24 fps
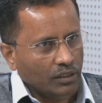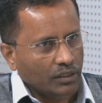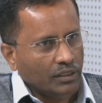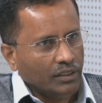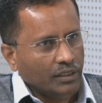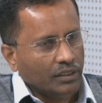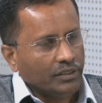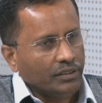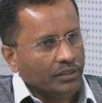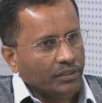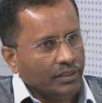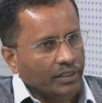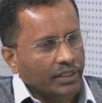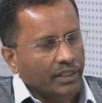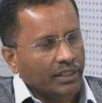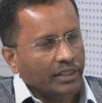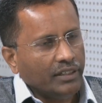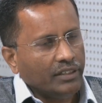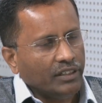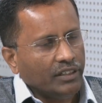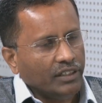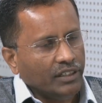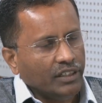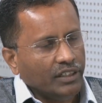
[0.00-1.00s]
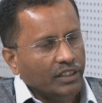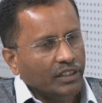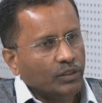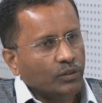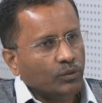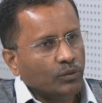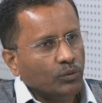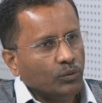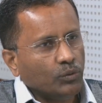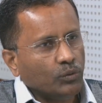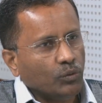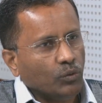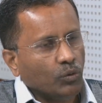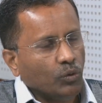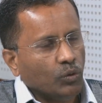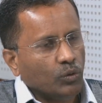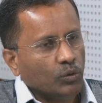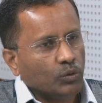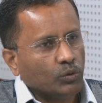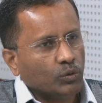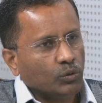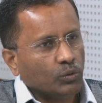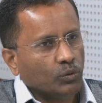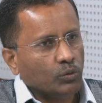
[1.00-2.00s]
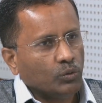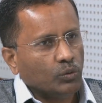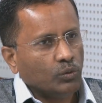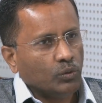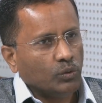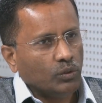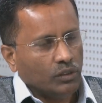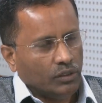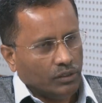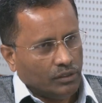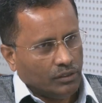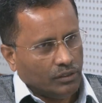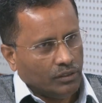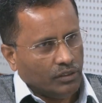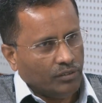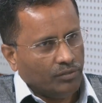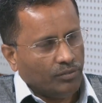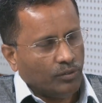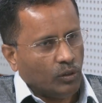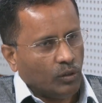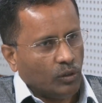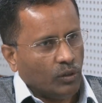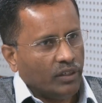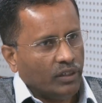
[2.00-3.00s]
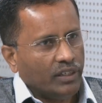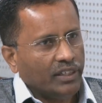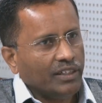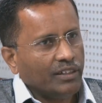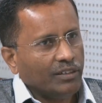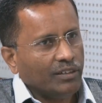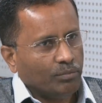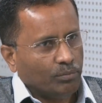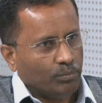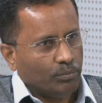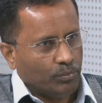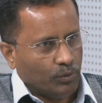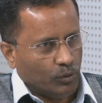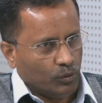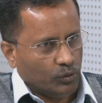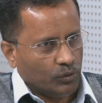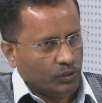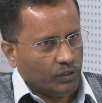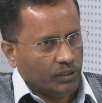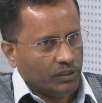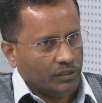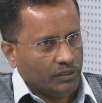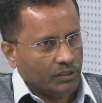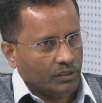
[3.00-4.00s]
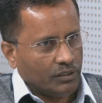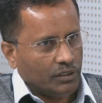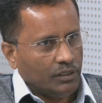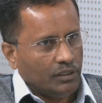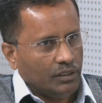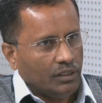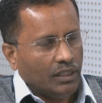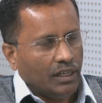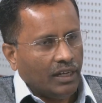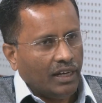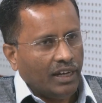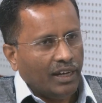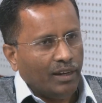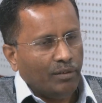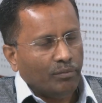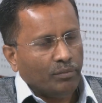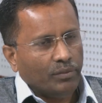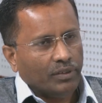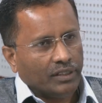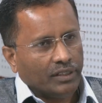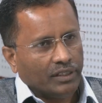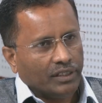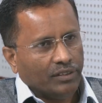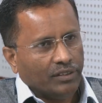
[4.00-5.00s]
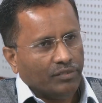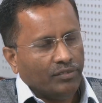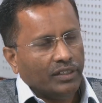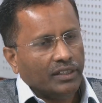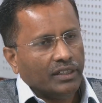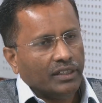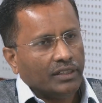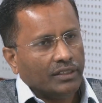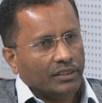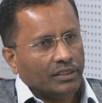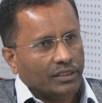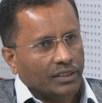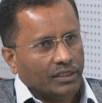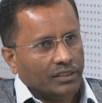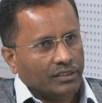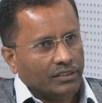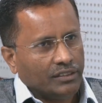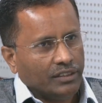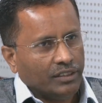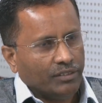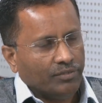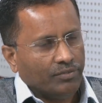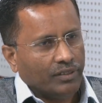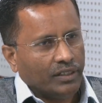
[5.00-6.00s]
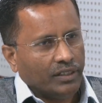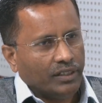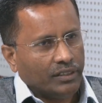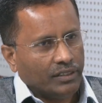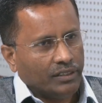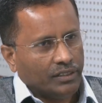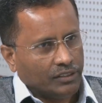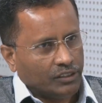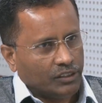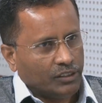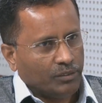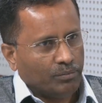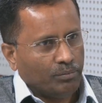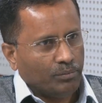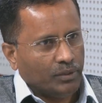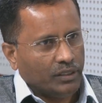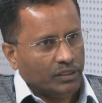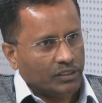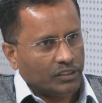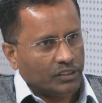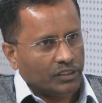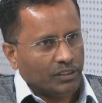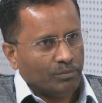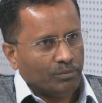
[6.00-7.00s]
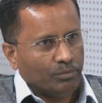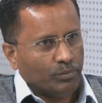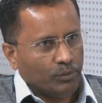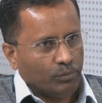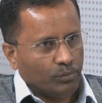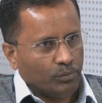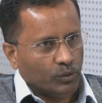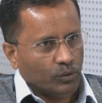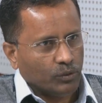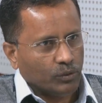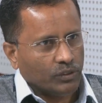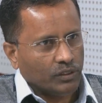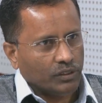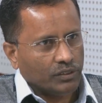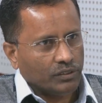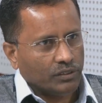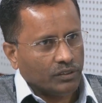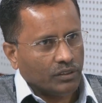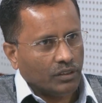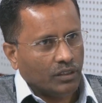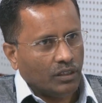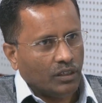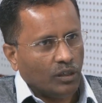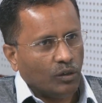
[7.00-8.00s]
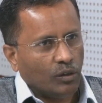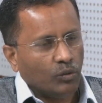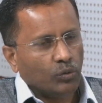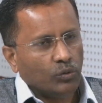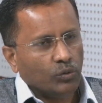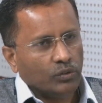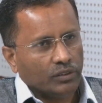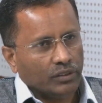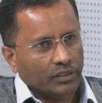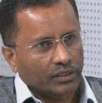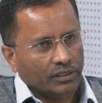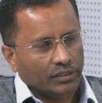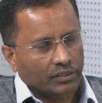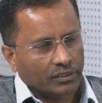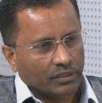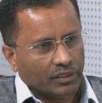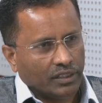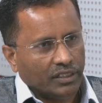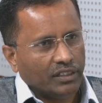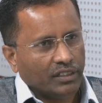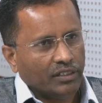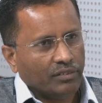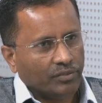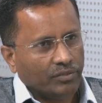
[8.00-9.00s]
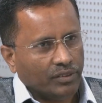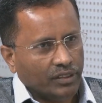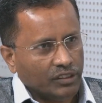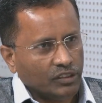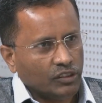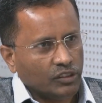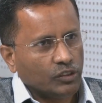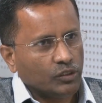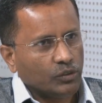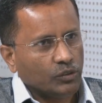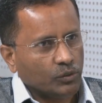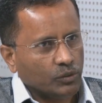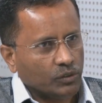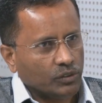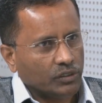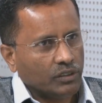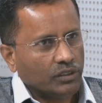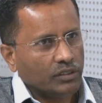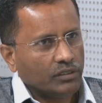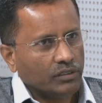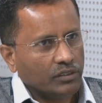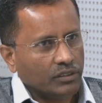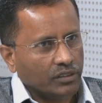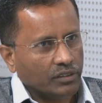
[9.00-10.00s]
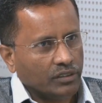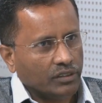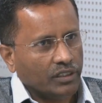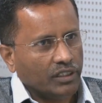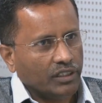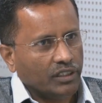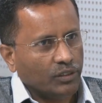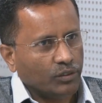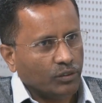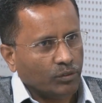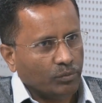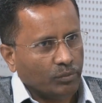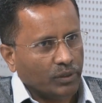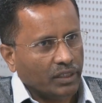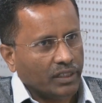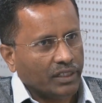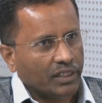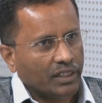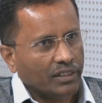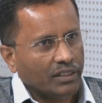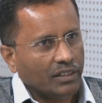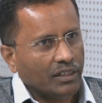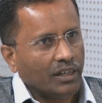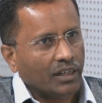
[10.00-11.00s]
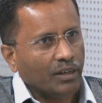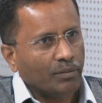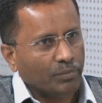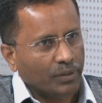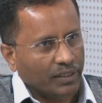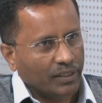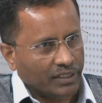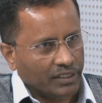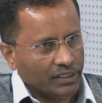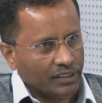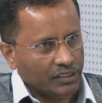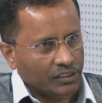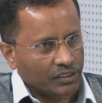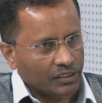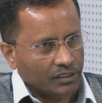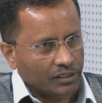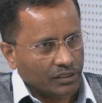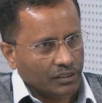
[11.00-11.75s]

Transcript: They need to go through the following process. I am giving the different step by step process how these kind of institutions need to make an application.